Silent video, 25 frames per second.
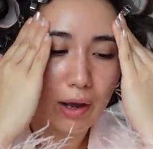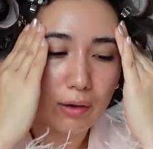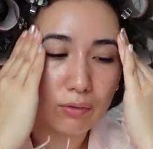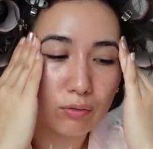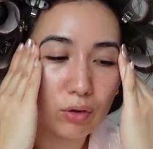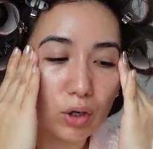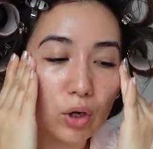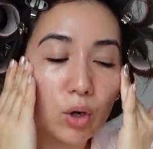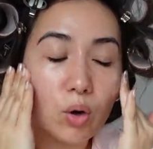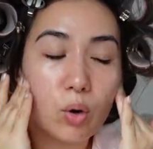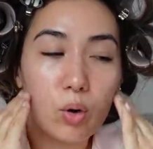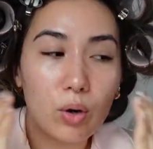
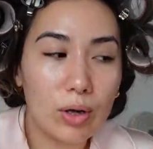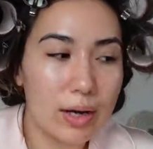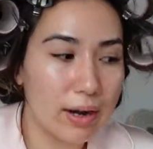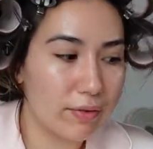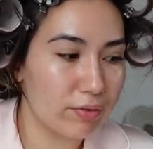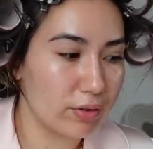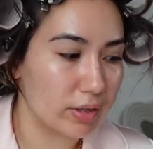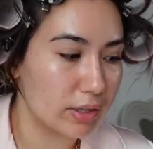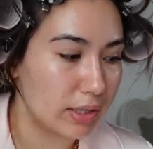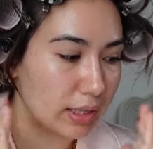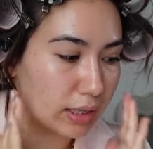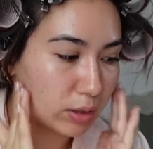record
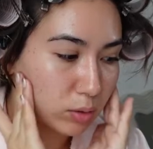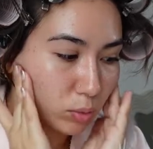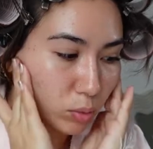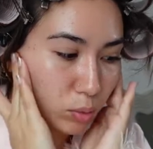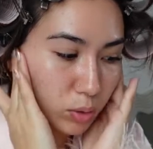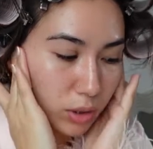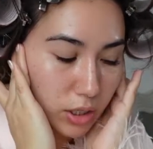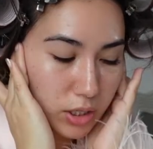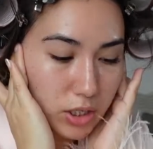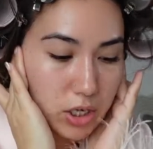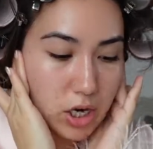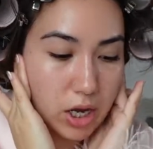everything all
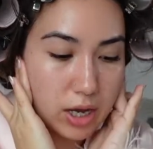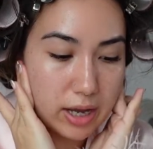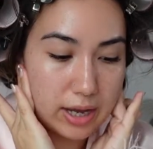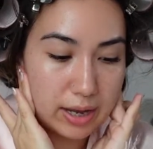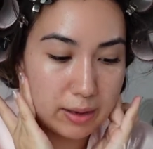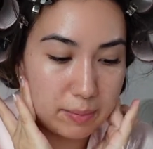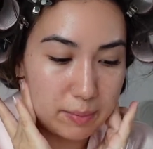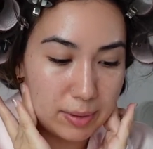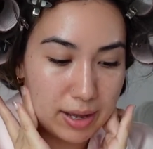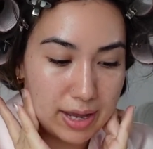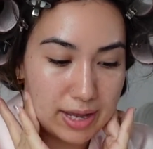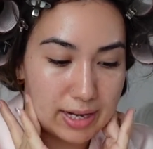the
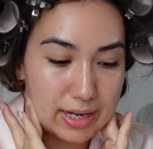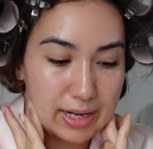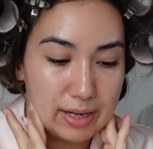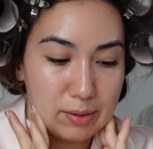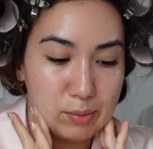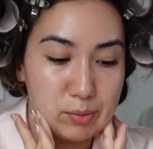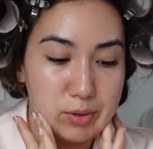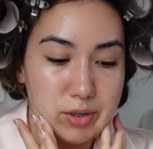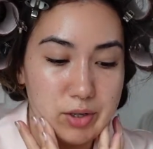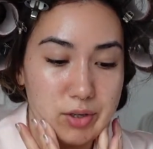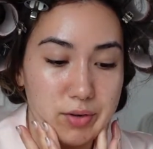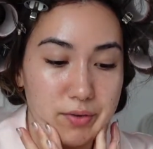time, and it
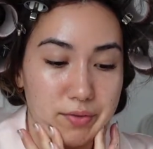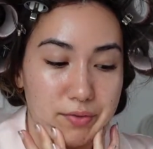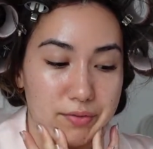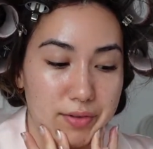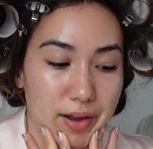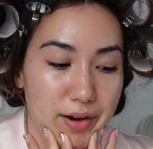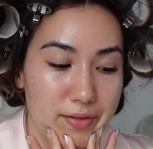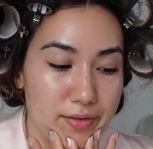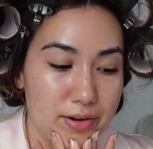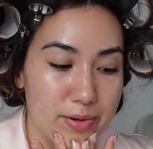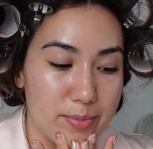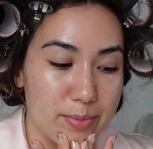was
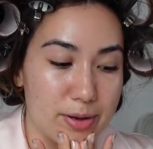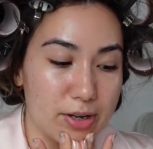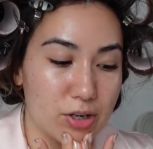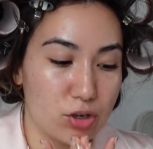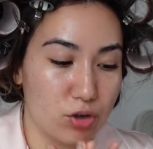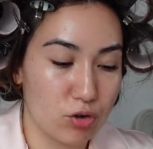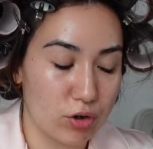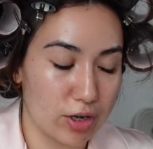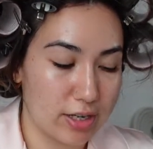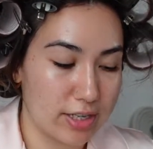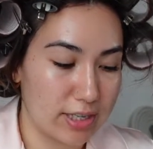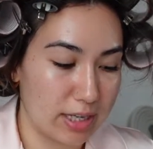very much
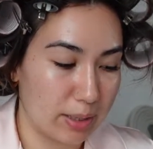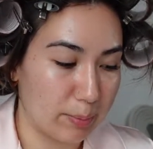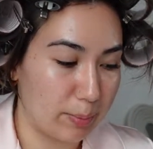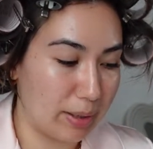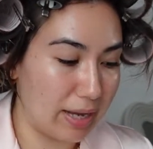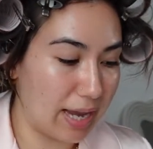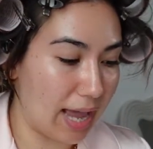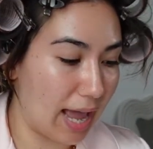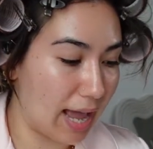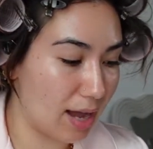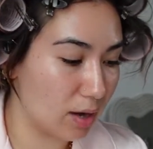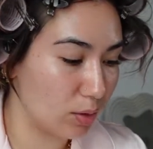stressing
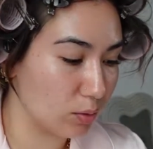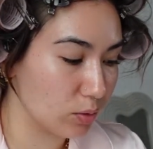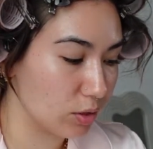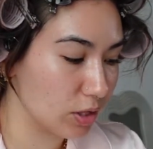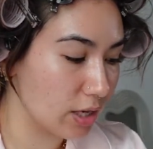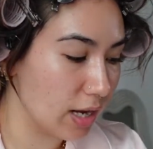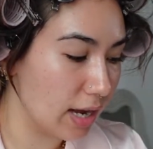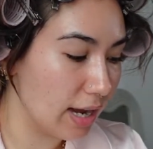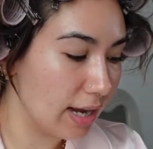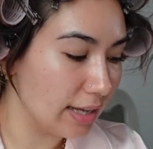me out.